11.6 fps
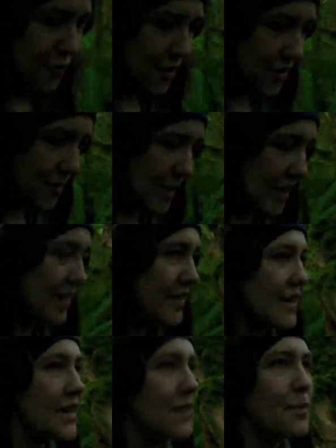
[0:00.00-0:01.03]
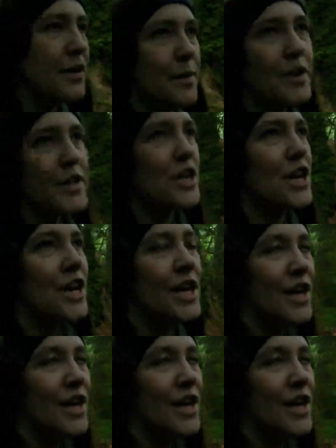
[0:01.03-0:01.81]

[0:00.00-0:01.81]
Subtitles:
forest because it is pretty much